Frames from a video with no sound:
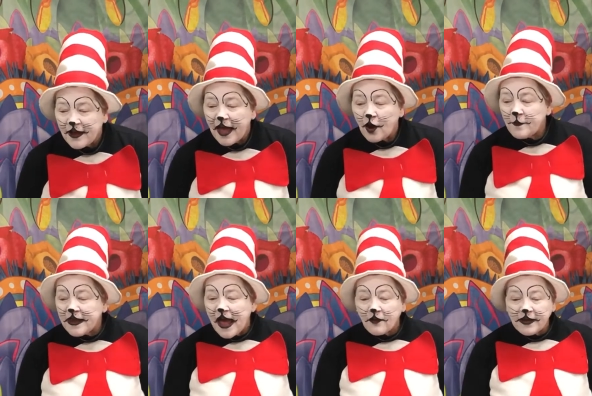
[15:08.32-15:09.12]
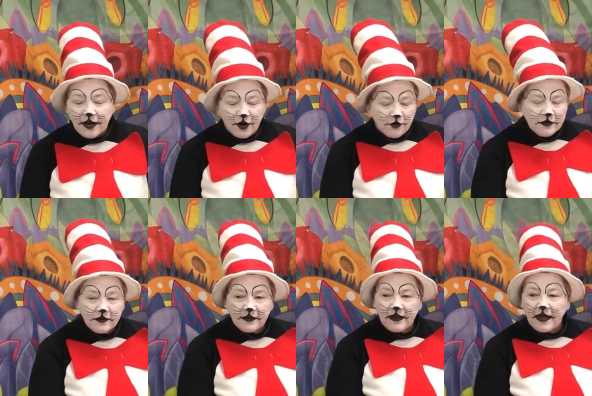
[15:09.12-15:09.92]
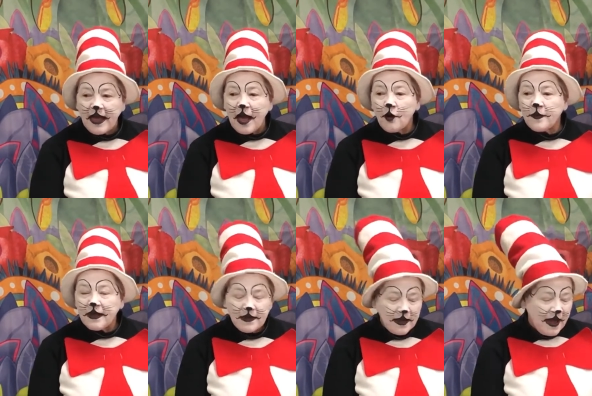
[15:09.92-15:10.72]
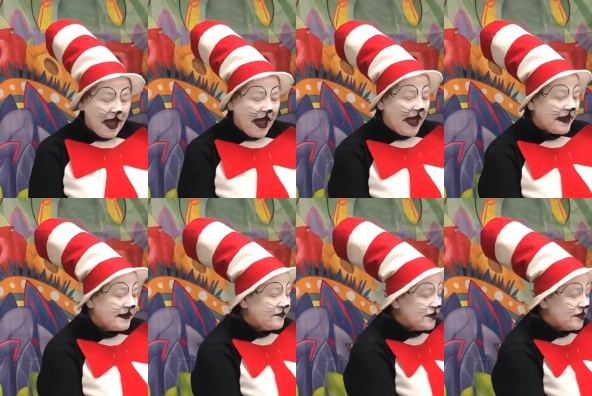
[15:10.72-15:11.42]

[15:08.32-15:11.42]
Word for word: help me out here. Help me. And in